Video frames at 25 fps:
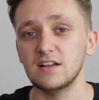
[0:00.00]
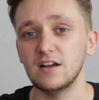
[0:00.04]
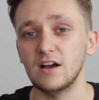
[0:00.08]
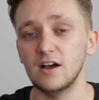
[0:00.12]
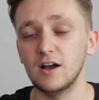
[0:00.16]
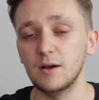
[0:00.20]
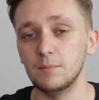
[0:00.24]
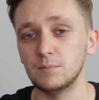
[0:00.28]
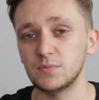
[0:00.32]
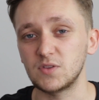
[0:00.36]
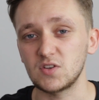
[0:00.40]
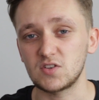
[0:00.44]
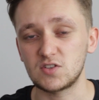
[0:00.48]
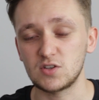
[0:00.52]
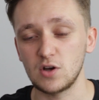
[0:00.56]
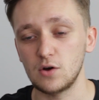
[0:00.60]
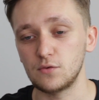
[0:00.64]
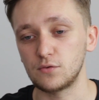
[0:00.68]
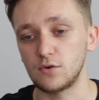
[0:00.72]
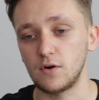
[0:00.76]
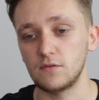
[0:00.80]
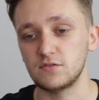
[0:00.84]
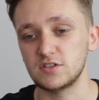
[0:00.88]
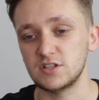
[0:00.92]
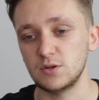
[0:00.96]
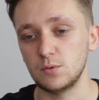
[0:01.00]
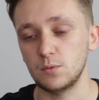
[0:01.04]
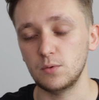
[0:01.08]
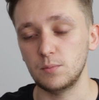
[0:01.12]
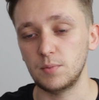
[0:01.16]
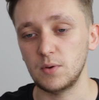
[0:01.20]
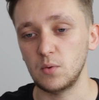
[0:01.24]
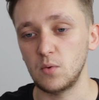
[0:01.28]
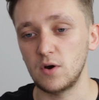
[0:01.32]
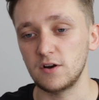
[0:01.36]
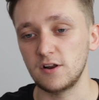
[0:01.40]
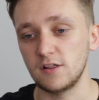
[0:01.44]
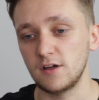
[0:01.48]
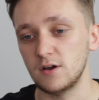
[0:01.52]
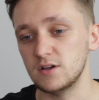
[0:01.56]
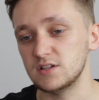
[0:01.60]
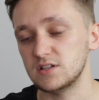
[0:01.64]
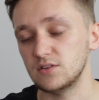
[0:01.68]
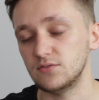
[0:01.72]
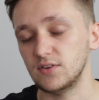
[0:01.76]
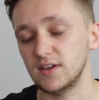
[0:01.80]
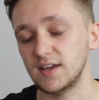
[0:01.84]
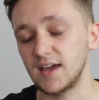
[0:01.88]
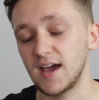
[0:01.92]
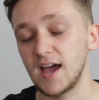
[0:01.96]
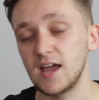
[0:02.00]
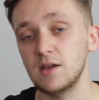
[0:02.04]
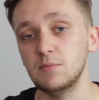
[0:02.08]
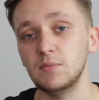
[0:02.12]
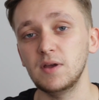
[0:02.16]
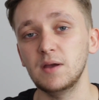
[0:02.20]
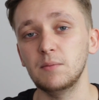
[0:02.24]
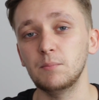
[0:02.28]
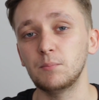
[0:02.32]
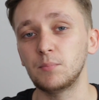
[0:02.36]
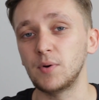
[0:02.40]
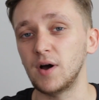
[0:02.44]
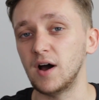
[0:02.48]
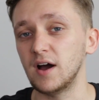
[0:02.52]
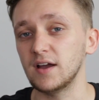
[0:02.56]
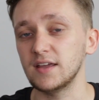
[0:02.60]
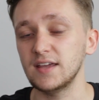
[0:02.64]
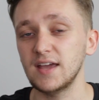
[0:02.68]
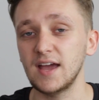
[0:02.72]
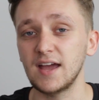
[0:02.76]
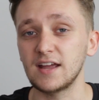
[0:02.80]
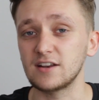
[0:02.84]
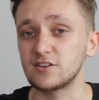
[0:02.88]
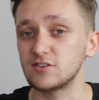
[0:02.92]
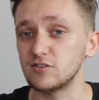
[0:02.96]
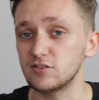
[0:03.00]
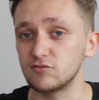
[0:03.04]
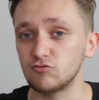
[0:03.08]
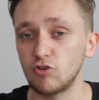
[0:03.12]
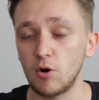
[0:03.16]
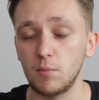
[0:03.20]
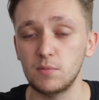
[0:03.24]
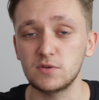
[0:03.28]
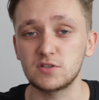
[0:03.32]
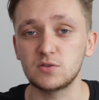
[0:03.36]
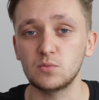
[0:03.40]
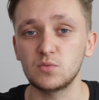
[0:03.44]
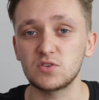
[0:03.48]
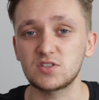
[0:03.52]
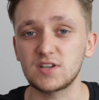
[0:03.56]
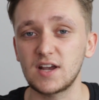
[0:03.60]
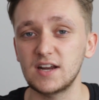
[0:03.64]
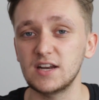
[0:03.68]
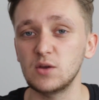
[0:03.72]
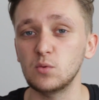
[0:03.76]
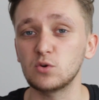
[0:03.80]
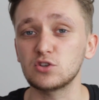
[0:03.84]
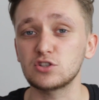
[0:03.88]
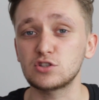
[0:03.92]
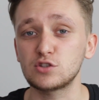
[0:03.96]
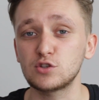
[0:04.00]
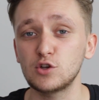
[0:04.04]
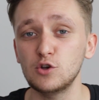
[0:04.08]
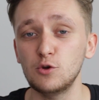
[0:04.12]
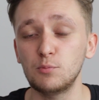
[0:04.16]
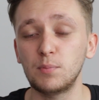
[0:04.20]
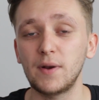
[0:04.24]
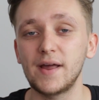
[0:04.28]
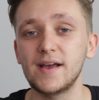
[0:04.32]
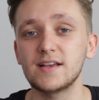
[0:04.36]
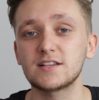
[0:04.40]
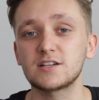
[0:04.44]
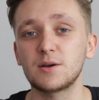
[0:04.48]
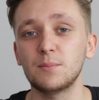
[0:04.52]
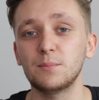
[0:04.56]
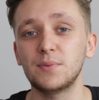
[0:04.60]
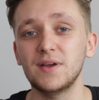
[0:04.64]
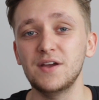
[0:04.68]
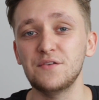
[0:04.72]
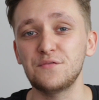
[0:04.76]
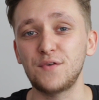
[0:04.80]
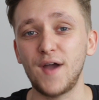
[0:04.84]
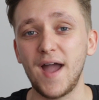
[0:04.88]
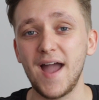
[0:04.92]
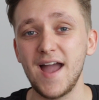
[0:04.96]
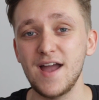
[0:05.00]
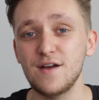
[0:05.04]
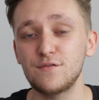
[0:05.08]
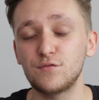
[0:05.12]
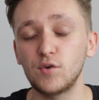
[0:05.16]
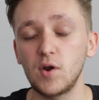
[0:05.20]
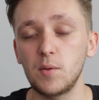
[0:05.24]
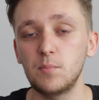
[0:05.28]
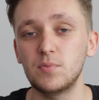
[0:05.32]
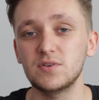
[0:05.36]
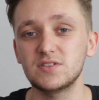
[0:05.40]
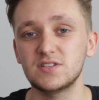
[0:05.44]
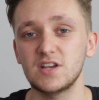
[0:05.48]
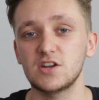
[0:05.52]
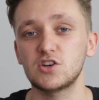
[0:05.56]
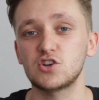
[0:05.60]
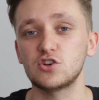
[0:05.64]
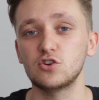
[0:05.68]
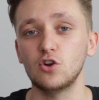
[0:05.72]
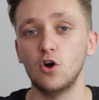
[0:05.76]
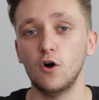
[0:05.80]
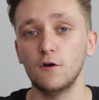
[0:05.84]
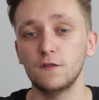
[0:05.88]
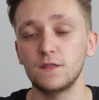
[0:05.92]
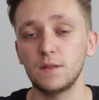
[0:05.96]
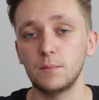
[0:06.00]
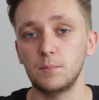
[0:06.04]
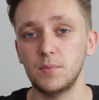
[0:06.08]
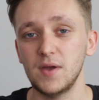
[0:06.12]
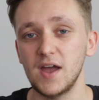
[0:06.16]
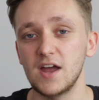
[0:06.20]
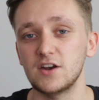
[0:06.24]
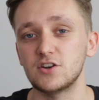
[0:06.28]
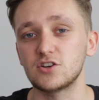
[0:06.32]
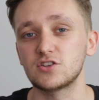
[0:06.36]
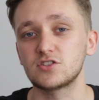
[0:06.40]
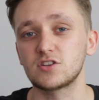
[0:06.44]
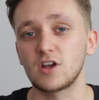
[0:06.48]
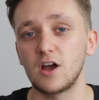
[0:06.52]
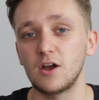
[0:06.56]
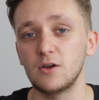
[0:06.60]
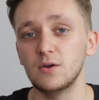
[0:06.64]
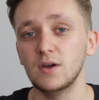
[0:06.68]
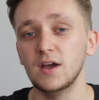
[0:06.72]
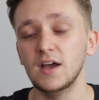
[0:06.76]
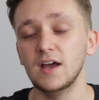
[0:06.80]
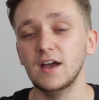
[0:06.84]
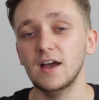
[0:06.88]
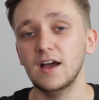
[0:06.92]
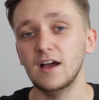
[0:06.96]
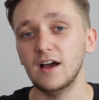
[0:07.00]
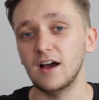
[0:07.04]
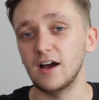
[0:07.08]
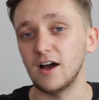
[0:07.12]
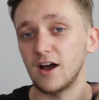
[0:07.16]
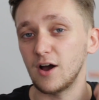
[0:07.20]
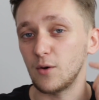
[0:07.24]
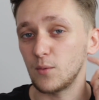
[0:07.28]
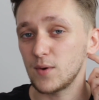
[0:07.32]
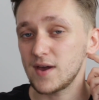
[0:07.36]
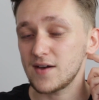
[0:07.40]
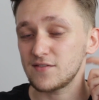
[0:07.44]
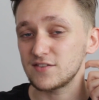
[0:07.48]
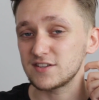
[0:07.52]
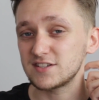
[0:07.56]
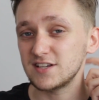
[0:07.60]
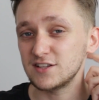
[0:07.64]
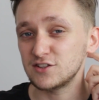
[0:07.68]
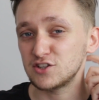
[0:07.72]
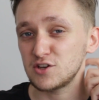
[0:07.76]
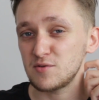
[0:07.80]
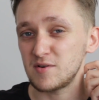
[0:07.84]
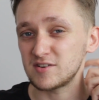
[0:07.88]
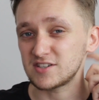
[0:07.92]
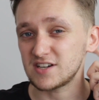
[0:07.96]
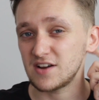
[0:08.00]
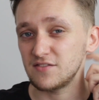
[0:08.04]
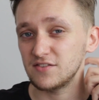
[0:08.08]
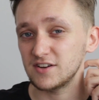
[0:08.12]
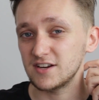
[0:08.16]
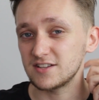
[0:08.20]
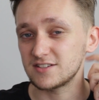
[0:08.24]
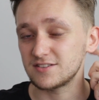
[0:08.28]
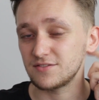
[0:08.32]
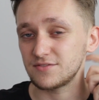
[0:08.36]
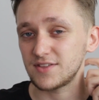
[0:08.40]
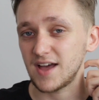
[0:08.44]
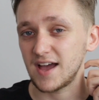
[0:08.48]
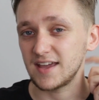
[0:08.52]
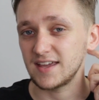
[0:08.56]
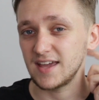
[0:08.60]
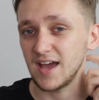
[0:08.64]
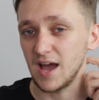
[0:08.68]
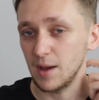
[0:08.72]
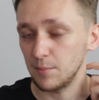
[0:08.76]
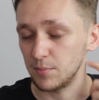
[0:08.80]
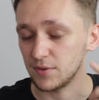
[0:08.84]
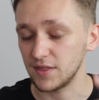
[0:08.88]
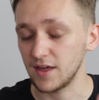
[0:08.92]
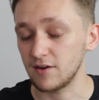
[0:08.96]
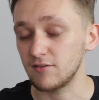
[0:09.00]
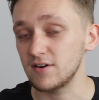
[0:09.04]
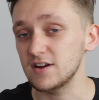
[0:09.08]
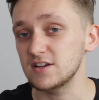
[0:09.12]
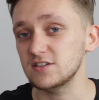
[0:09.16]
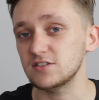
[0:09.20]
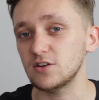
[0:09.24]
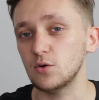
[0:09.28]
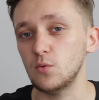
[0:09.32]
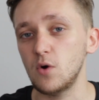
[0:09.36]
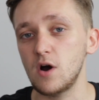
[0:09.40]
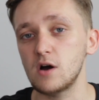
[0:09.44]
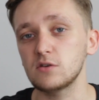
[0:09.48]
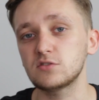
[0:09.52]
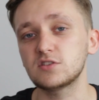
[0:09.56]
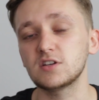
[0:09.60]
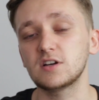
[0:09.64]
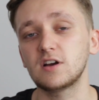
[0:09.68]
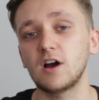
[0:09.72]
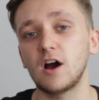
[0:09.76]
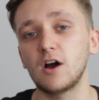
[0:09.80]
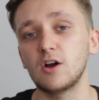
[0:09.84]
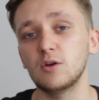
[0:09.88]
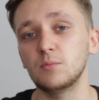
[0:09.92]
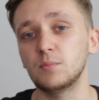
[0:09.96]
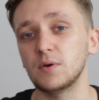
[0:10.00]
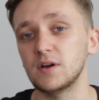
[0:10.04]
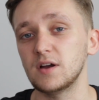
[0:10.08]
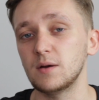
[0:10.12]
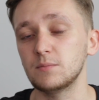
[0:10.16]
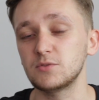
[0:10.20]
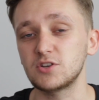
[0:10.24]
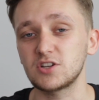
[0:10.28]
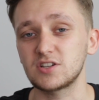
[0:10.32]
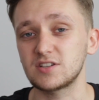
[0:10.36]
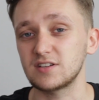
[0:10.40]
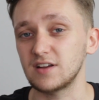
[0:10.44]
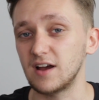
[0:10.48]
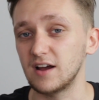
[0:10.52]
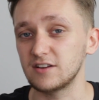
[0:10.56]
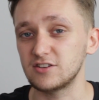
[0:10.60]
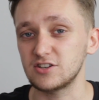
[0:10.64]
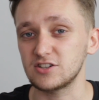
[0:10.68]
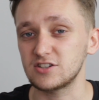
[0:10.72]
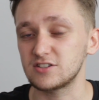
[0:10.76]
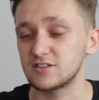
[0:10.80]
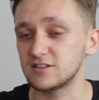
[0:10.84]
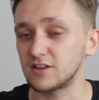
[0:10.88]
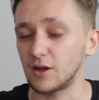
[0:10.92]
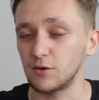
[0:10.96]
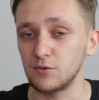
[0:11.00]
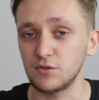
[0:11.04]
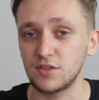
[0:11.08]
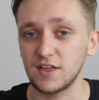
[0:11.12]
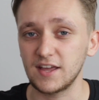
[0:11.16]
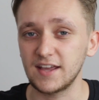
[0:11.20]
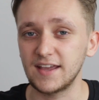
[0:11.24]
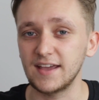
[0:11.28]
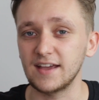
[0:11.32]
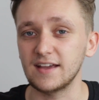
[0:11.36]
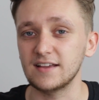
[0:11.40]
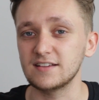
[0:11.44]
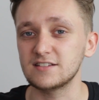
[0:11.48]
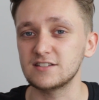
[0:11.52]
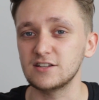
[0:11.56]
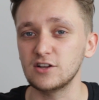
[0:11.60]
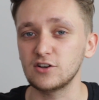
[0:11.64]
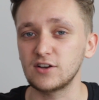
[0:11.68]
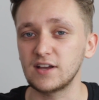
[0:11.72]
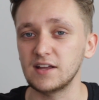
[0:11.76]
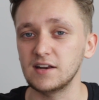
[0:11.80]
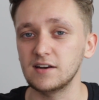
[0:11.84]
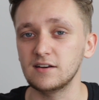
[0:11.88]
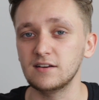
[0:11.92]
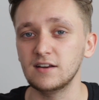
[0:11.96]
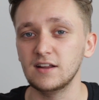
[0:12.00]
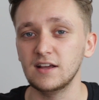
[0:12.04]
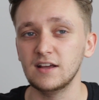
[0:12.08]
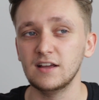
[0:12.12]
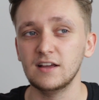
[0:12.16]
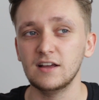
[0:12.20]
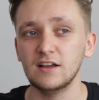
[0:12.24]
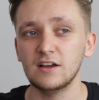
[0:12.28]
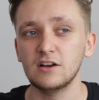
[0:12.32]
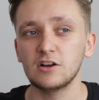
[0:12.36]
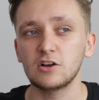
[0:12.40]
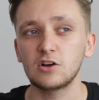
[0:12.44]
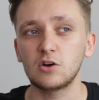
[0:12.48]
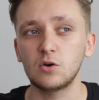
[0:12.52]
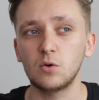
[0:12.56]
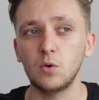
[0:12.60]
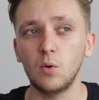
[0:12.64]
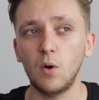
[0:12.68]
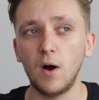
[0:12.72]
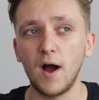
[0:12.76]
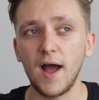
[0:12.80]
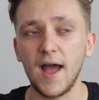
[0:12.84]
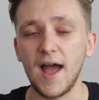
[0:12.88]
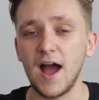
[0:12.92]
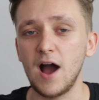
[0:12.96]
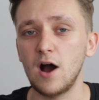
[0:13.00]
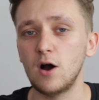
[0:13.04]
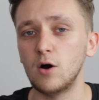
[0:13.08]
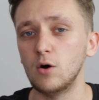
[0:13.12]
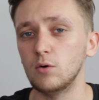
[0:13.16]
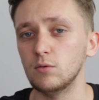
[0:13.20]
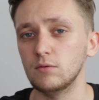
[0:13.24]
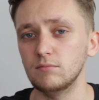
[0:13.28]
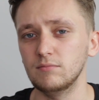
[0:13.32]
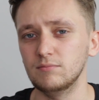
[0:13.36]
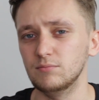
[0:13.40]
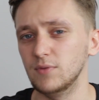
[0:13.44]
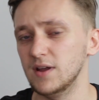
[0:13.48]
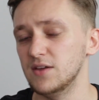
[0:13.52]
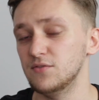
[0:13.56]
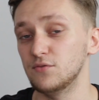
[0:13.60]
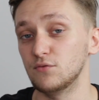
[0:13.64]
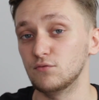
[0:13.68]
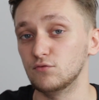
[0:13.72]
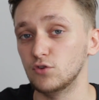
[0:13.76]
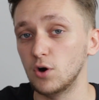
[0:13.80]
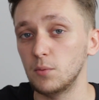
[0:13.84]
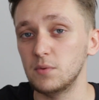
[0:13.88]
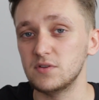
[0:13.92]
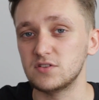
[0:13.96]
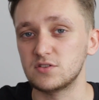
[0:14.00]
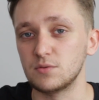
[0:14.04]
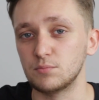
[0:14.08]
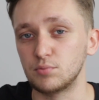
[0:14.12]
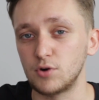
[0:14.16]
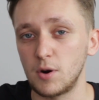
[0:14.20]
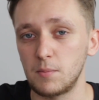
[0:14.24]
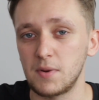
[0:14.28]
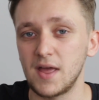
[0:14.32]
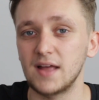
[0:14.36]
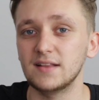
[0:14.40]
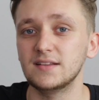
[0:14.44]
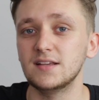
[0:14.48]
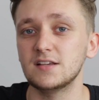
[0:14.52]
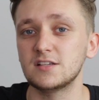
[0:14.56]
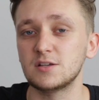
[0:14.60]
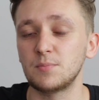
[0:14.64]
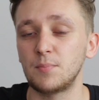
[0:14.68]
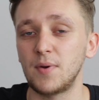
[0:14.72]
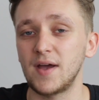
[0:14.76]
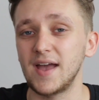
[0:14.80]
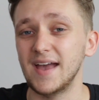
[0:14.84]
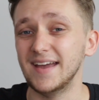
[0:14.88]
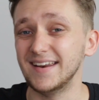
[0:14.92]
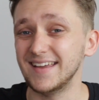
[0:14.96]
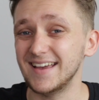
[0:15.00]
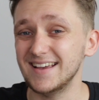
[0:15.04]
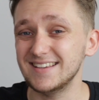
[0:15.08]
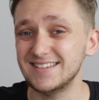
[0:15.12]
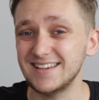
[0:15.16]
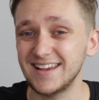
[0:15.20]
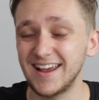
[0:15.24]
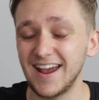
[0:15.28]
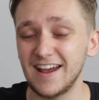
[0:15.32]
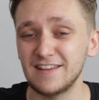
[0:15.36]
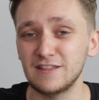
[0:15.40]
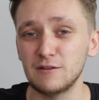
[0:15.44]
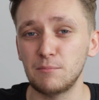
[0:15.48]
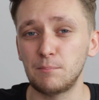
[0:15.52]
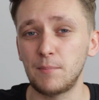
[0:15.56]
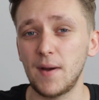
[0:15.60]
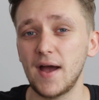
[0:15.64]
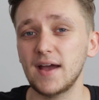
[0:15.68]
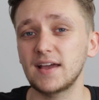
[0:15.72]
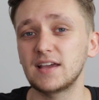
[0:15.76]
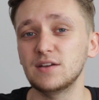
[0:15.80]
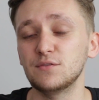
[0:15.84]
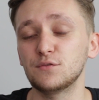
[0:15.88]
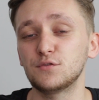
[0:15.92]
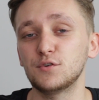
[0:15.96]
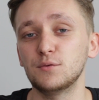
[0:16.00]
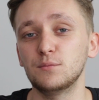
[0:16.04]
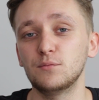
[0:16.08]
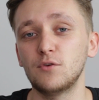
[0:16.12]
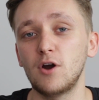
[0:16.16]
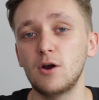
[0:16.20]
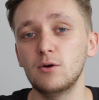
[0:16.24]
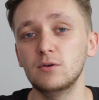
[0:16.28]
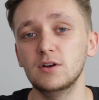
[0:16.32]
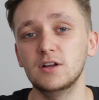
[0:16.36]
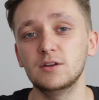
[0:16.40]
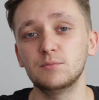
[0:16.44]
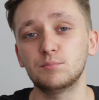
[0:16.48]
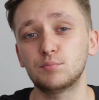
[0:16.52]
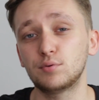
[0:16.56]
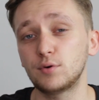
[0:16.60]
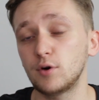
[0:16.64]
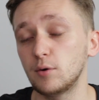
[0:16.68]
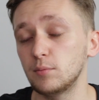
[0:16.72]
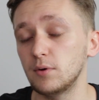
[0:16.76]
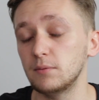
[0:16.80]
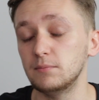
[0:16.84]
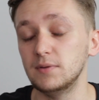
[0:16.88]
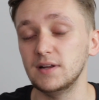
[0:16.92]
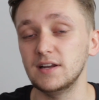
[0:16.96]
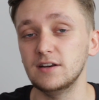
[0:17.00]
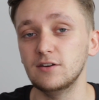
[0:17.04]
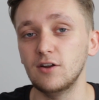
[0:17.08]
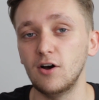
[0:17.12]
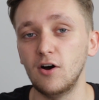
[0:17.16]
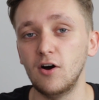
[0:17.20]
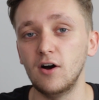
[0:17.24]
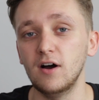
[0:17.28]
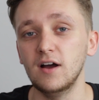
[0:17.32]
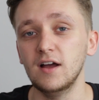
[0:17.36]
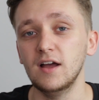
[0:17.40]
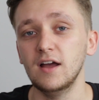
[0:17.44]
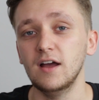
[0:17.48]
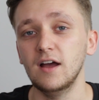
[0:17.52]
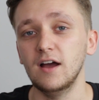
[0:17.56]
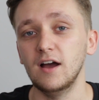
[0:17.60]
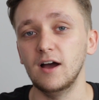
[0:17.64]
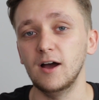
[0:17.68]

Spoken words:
Da Silva obviously would be one of those if he came in, but yeah, Robinson was saying he wants two players competing for every position on the pitch, so we haven't seen too much evidence of that yet, but there is a while to go. But I just don't think it is looking quite how even Robinson probably anticipated it. Is he getting the backing from Roland? Probably not.